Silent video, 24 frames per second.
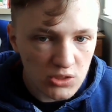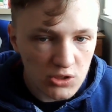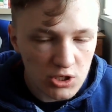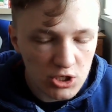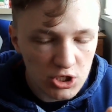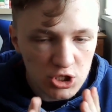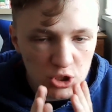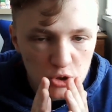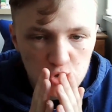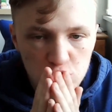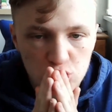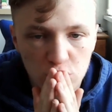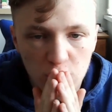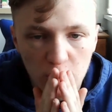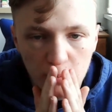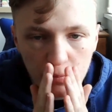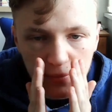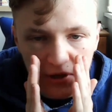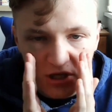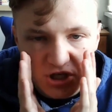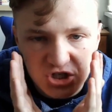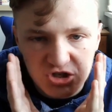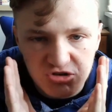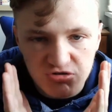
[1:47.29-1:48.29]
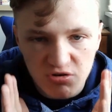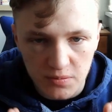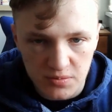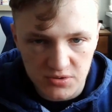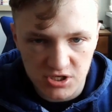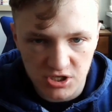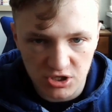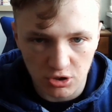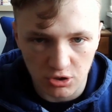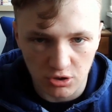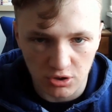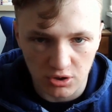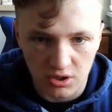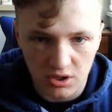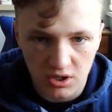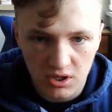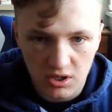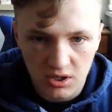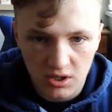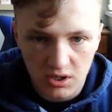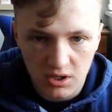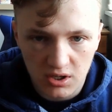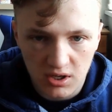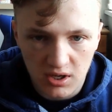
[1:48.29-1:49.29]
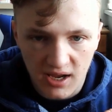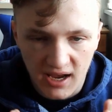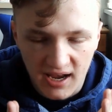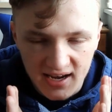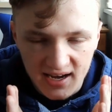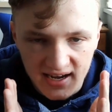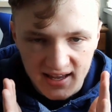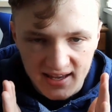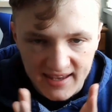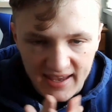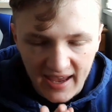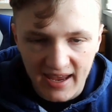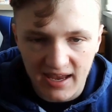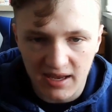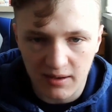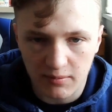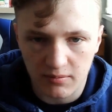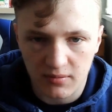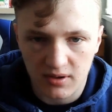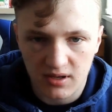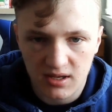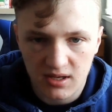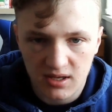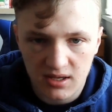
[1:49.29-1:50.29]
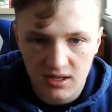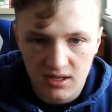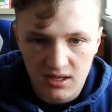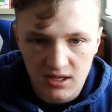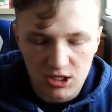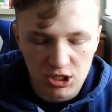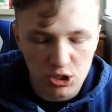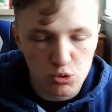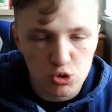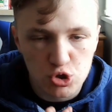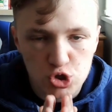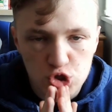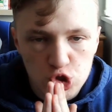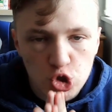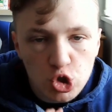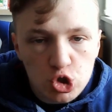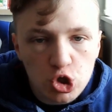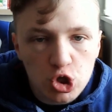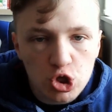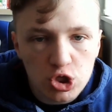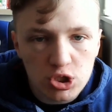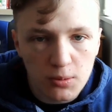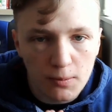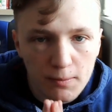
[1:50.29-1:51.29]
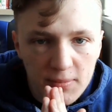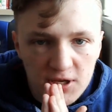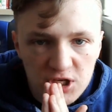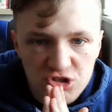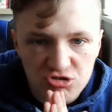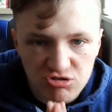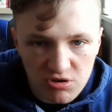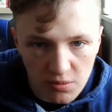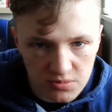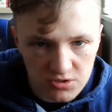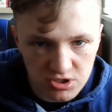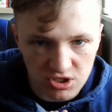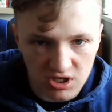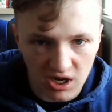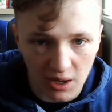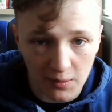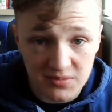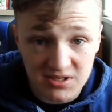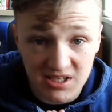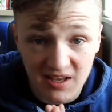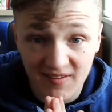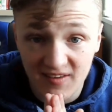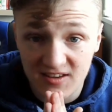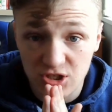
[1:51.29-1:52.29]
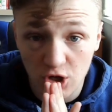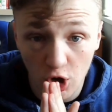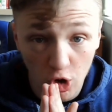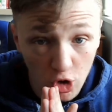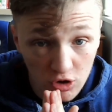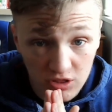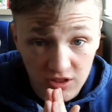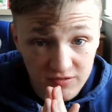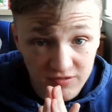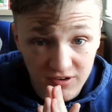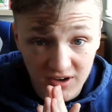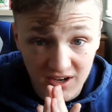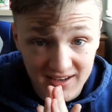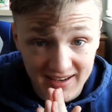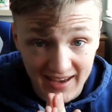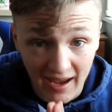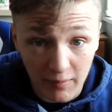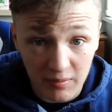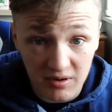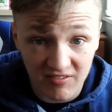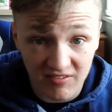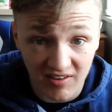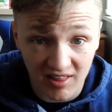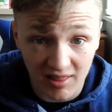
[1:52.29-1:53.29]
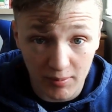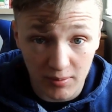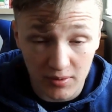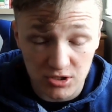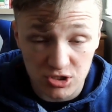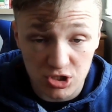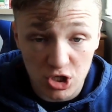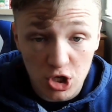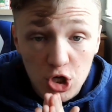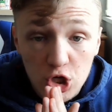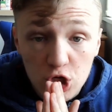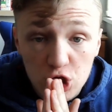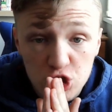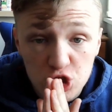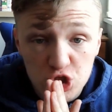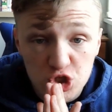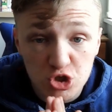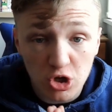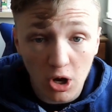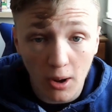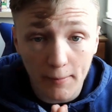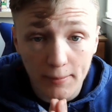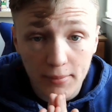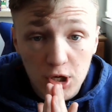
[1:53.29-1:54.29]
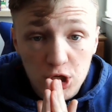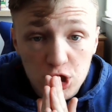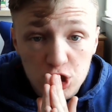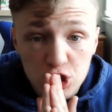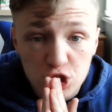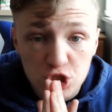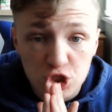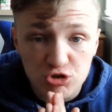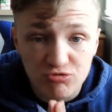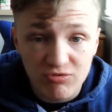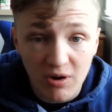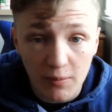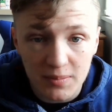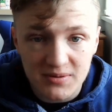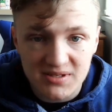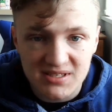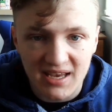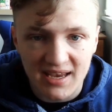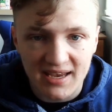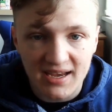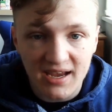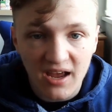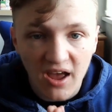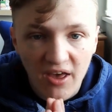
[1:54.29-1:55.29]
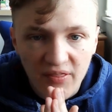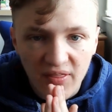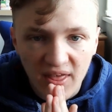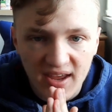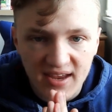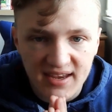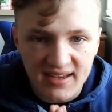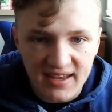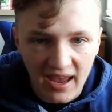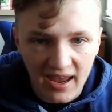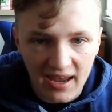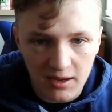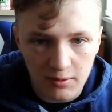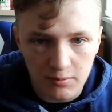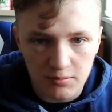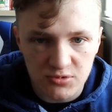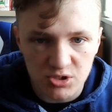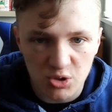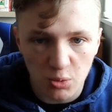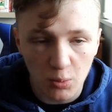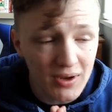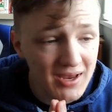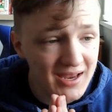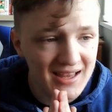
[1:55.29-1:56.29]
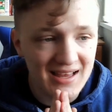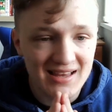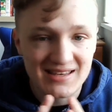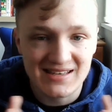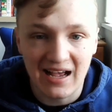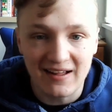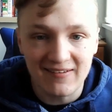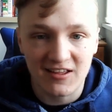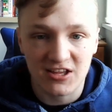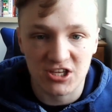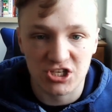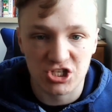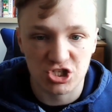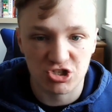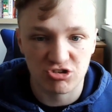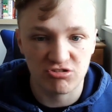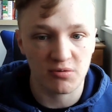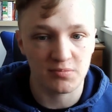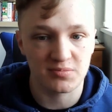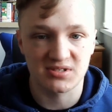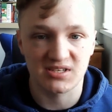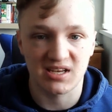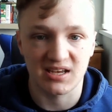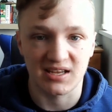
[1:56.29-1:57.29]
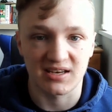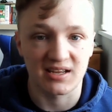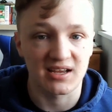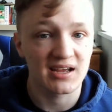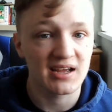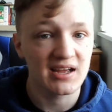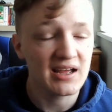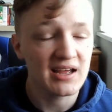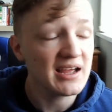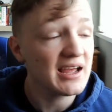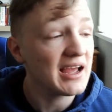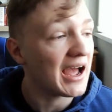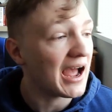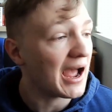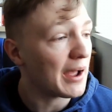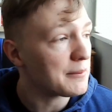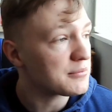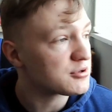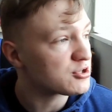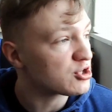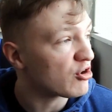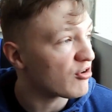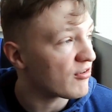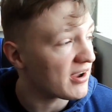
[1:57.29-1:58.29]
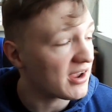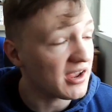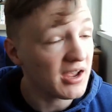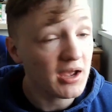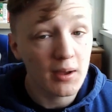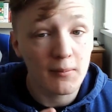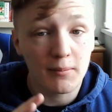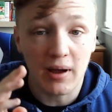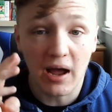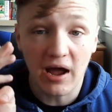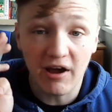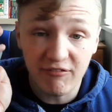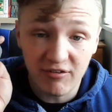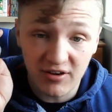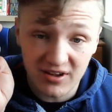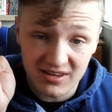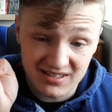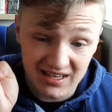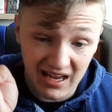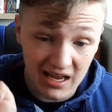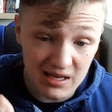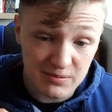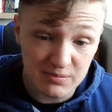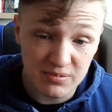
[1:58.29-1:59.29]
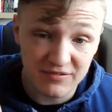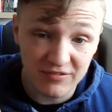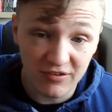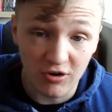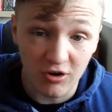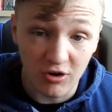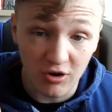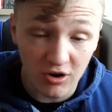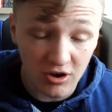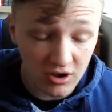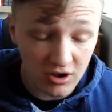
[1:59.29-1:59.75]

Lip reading: You shouldn't be scripted on in a game. You shouldn't be scripting. I'm saying this to all the fucking game developers. Stop scripting the games. We can tell it's scripted. I'm sorry, but I've had times before,